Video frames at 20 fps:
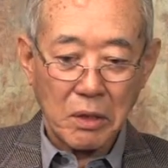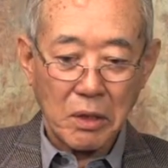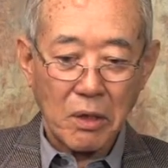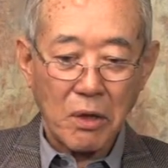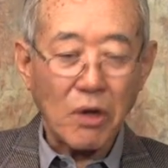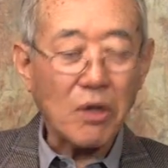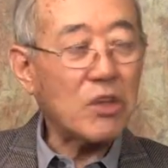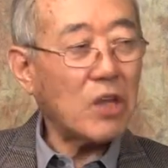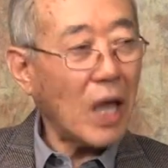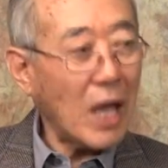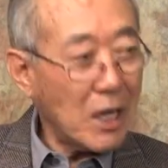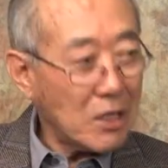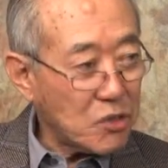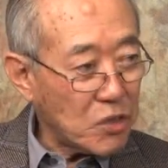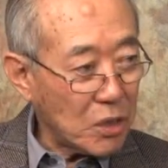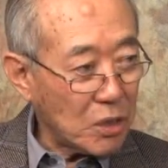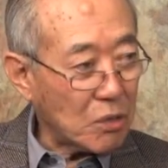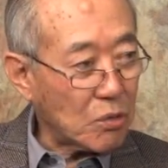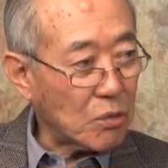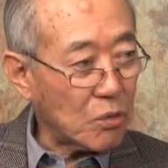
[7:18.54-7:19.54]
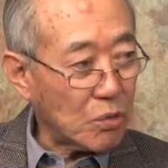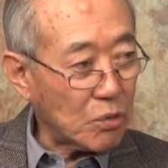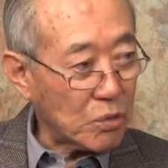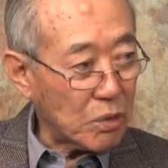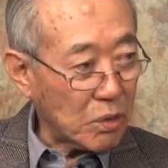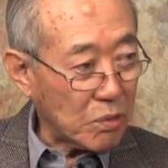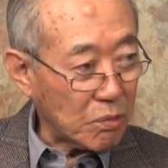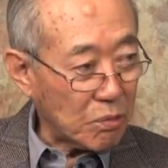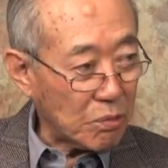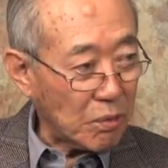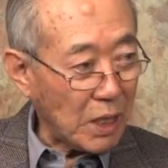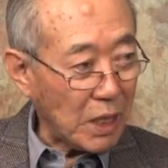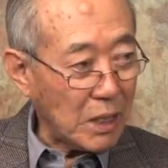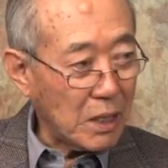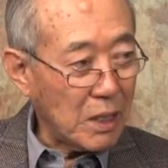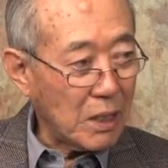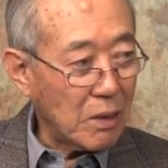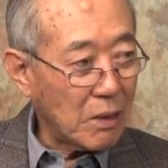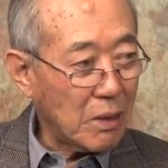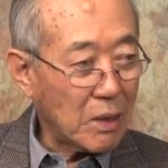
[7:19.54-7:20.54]
attached to the
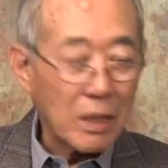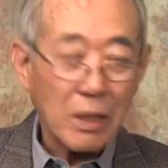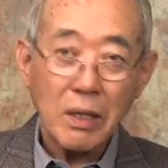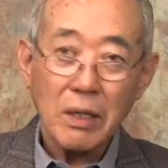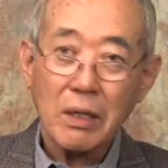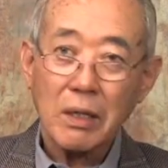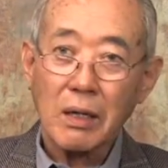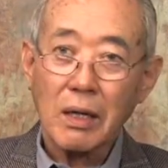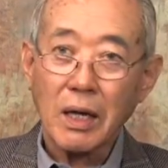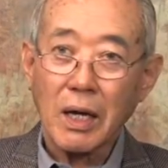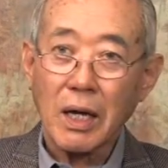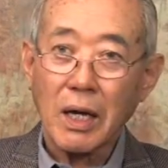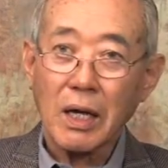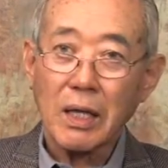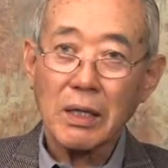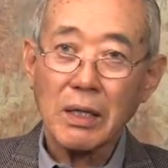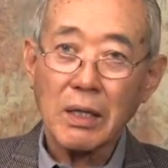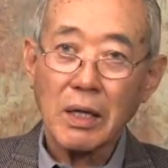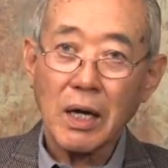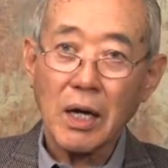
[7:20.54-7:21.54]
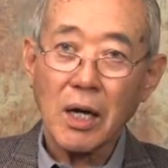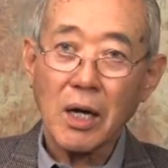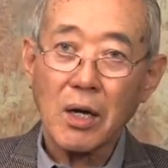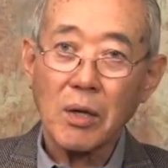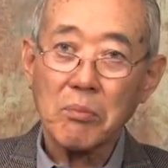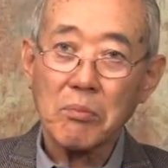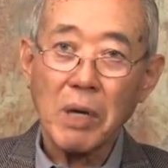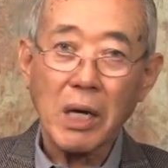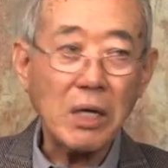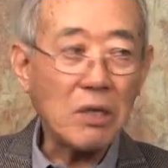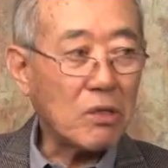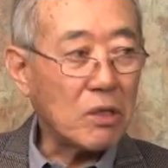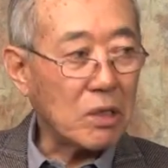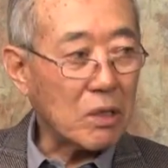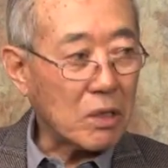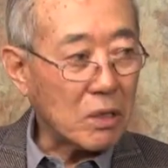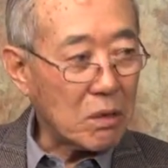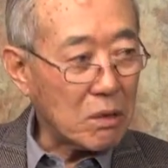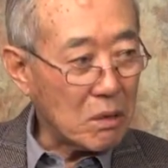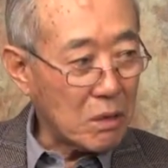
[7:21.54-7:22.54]
thread, and made it
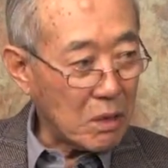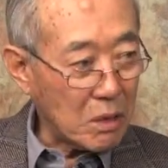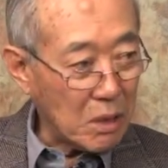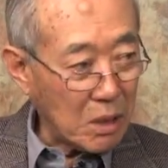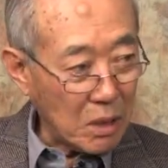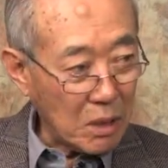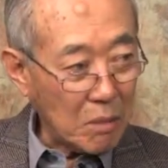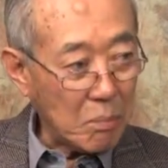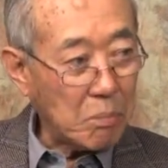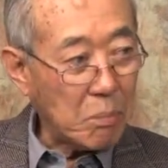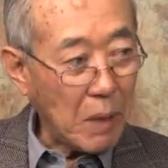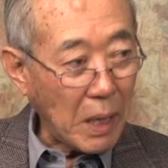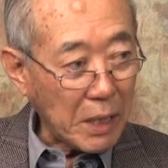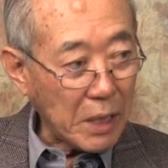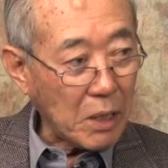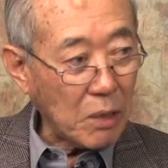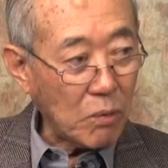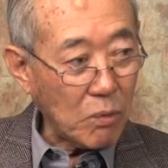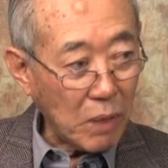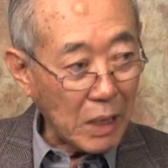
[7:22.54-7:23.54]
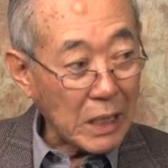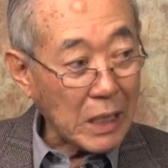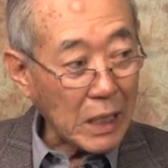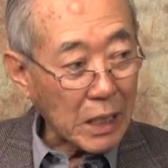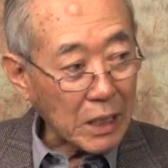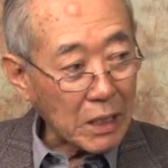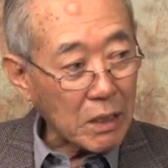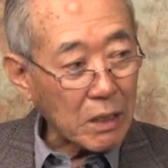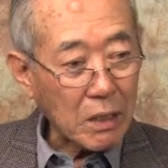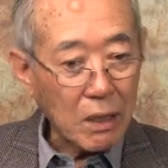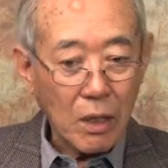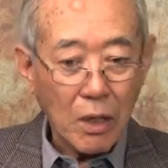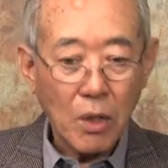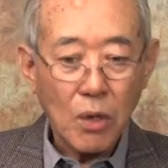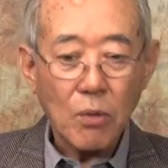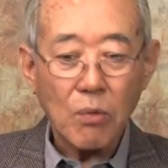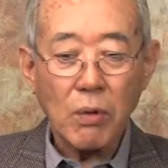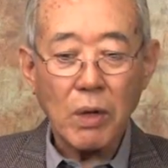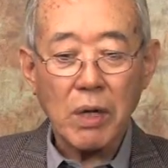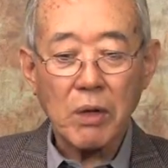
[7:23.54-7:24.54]
the body with it,
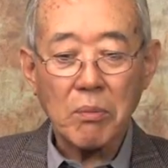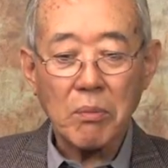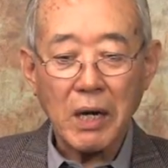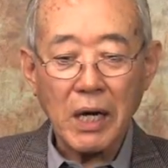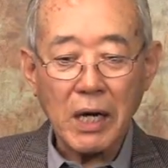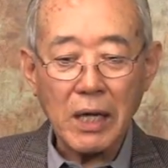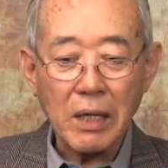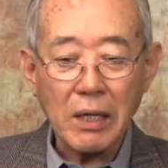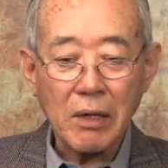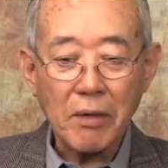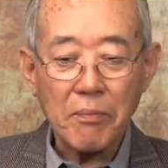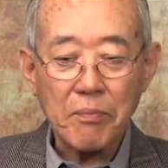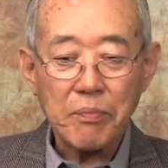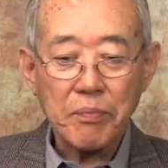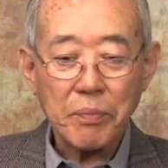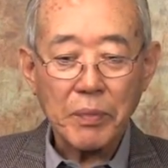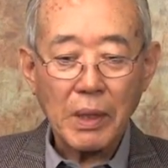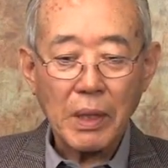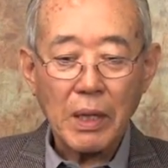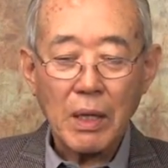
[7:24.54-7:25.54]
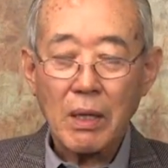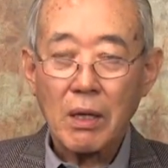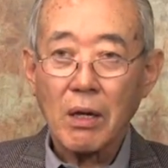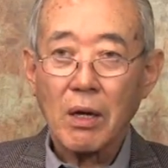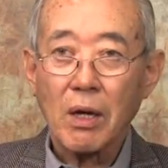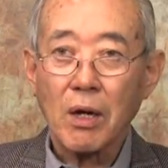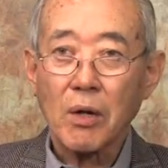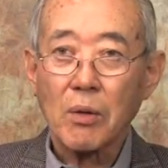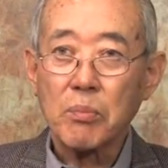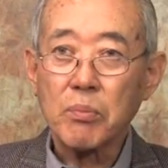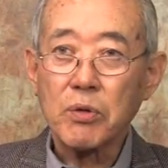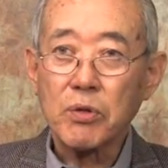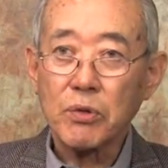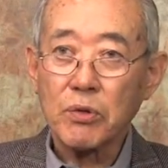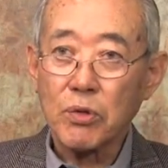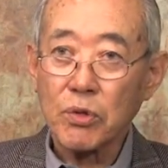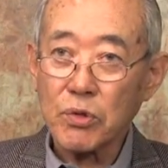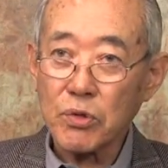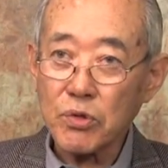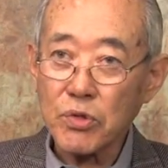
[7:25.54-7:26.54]
whereby
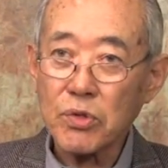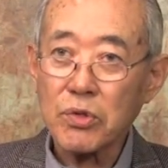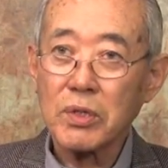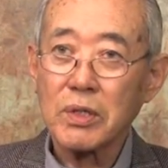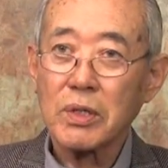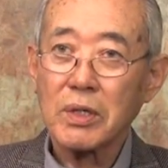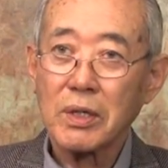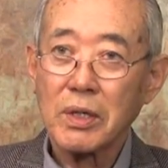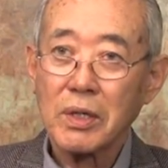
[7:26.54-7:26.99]
produced